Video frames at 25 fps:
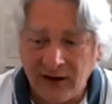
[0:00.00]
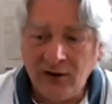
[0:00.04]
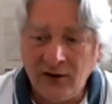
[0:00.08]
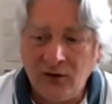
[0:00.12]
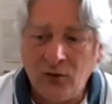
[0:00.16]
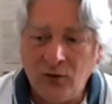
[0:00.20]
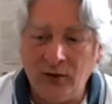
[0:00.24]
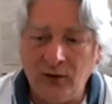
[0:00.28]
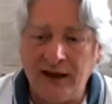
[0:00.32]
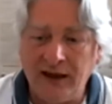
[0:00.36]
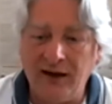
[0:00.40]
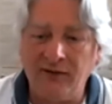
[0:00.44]

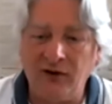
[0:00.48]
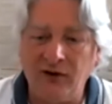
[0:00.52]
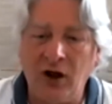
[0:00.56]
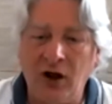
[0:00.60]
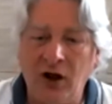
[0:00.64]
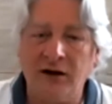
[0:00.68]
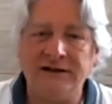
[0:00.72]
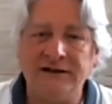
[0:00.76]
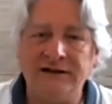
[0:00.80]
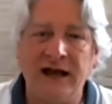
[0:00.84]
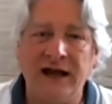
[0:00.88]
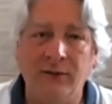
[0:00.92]
have a
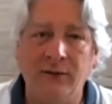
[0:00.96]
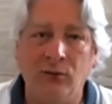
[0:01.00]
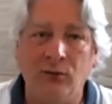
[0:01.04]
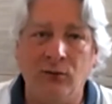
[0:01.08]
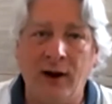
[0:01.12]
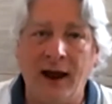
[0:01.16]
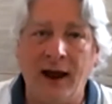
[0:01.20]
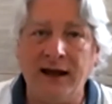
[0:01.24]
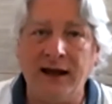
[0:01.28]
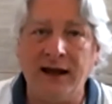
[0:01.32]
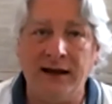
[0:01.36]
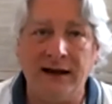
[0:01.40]
hard time
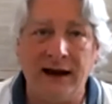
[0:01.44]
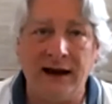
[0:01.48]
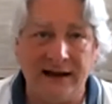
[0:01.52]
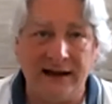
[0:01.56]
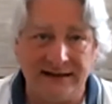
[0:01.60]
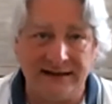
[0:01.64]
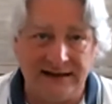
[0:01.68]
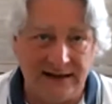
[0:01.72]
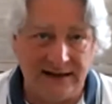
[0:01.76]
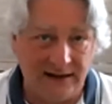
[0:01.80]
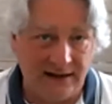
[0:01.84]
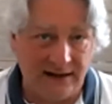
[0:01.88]

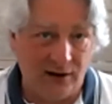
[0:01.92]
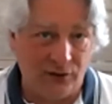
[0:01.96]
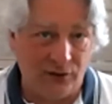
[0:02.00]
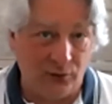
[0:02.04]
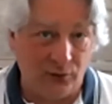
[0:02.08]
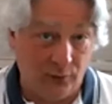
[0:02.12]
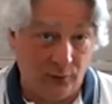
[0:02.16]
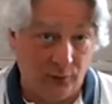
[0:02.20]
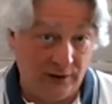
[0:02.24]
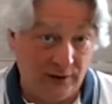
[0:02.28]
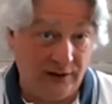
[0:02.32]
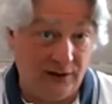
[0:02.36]
recognizing the other
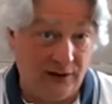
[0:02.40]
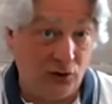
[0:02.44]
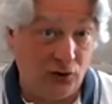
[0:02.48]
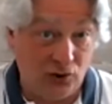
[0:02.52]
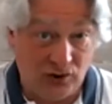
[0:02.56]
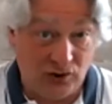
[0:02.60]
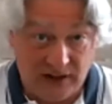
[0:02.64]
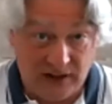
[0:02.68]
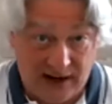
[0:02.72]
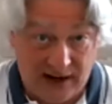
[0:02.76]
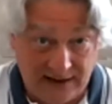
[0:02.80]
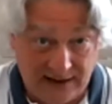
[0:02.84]
really
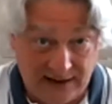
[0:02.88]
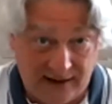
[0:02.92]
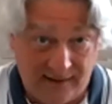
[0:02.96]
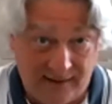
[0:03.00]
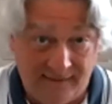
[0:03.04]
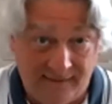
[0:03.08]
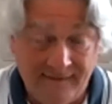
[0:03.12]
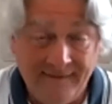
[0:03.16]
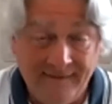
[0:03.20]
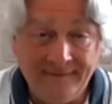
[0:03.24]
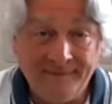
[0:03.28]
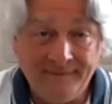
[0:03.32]
good idea
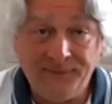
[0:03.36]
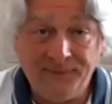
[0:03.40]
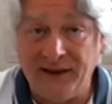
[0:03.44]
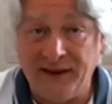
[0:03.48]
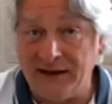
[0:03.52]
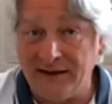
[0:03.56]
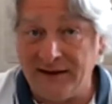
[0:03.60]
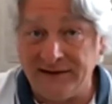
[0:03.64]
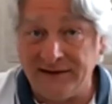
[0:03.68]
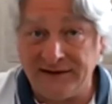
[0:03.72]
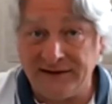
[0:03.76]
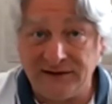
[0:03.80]

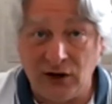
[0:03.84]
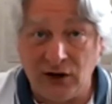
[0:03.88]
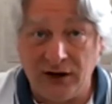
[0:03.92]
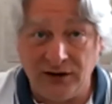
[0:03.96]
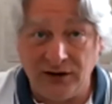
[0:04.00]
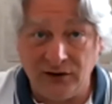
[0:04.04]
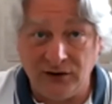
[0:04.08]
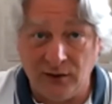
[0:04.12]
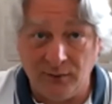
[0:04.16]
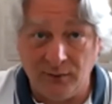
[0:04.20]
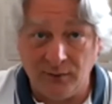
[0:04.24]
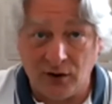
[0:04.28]
that is starting
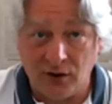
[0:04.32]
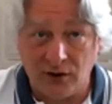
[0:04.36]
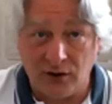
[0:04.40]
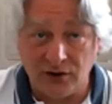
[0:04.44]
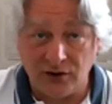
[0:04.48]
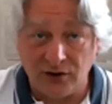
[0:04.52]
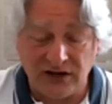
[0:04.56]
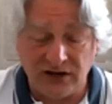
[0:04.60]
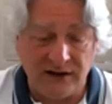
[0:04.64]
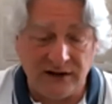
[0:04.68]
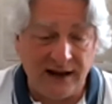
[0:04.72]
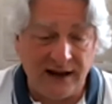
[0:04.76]
to
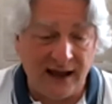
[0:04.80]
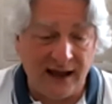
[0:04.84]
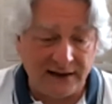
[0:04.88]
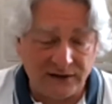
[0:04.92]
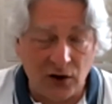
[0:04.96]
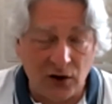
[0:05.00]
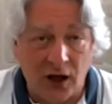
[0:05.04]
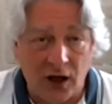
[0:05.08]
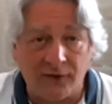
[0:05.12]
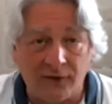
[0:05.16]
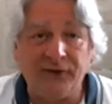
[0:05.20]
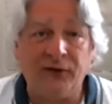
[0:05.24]
emerge. And that's
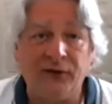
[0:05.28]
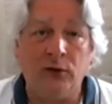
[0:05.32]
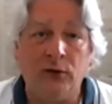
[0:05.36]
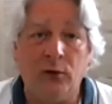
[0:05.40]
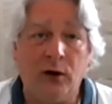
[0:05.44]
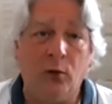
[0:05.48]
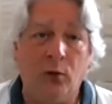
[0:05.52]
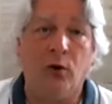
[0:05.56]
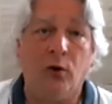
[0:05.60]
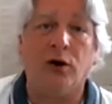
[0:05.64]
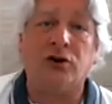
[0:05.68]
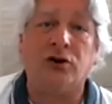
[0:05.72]
often
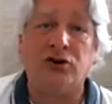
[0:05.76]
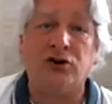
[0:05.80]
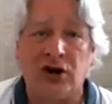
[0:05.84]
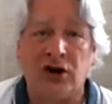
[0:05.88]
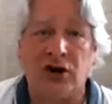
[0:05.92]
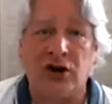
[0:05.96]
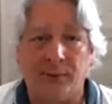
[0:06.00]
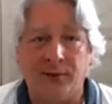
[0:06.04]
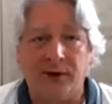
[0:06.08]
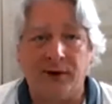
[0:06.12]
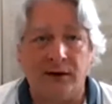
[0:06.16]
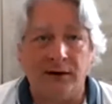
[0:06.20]
where
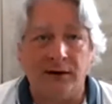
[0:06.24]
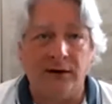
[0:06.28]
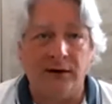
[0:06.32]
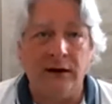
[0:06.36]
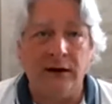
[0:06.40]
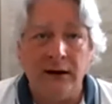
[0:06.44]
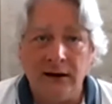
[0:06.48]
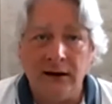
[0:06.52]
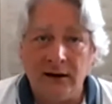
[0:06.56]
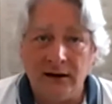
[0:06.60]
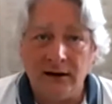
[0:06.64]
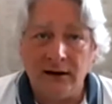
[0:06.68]
workshop can
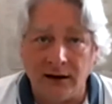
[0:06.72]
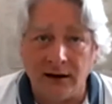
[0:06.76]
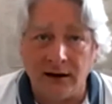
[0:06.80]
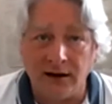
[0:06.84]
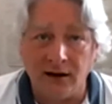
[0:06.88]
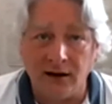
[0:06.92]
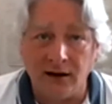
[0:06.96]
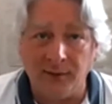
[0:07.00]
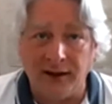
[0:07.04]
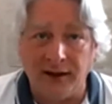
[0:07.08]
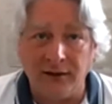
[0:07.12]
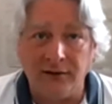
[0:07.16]

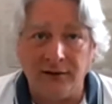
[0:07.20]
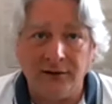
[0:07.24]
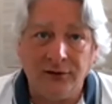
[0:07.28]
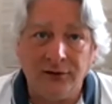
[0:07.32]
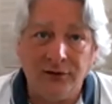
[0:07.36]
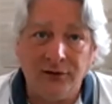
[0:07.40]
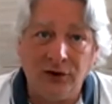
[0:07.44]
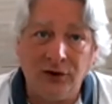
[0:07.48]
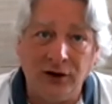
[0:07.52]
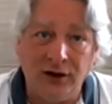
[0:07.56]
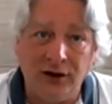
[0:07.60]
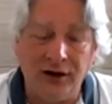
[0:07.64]
come in,
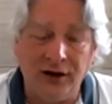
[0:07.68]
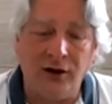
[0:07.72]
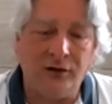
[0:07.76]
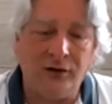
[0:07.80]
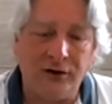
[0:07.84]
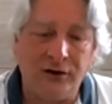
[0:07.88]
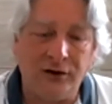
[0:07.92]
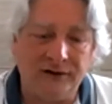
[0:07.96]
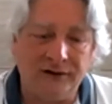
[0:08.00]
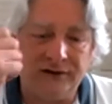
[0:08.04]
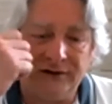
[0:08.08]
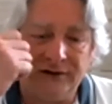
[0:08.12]
you know,
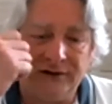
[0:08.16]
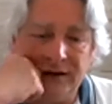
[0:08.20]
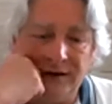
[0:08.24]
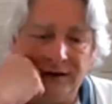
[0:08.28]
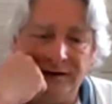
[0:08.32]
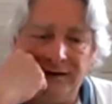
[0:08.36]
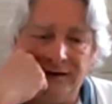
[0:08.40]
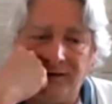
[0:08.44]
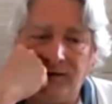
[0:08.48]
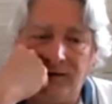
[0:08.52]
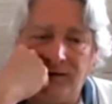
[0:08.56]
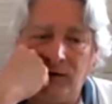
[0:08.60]
because
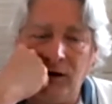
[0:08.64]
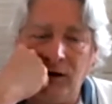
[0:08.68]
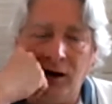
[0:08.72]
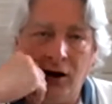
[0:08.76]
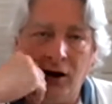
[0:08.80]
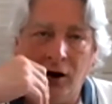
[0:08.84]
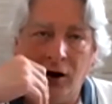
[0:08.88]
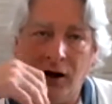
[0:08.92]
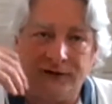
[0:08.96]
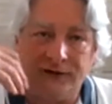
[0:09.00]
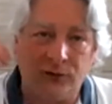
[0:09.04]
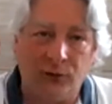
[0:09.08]
you
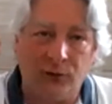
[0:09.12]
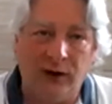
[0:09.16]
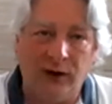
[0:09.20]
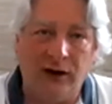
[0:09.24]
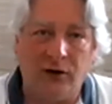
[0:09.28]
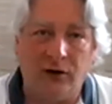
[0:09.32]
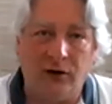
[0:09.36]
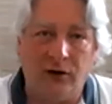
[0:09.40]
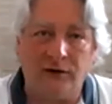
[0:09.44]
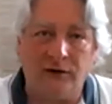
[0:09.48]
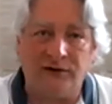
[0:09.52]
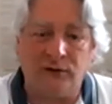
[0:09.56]
know, us
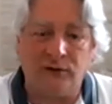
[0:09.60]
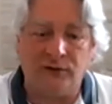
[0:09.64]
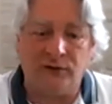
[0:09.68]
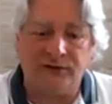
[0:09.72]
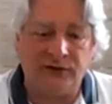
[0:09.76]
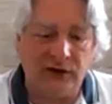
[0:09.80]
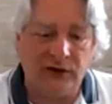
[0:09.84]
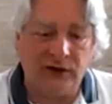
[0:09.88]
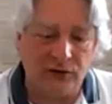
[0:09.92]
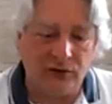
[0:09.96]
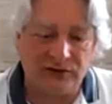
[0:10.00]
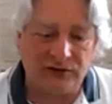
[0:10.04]
readers will
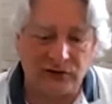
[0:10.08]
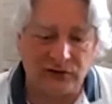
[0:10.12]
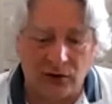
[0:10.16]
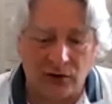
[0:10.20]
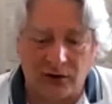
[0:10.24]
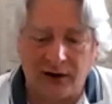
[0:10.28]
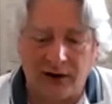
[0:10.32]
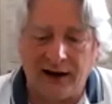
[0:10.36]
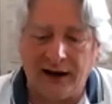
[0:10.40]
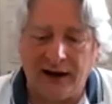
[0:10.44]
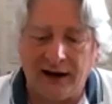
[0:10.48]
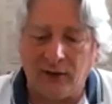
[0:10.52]
see your
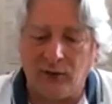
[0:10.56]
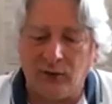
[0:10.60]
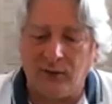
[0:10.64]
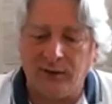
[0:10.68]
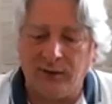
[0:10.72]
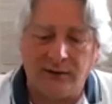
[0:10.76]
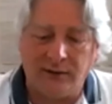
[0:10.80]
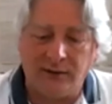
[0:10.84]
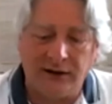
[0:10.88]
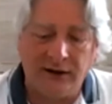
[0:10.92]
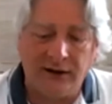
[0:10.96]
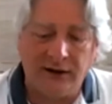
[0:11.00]
story and we'll be
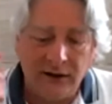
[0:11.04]
able to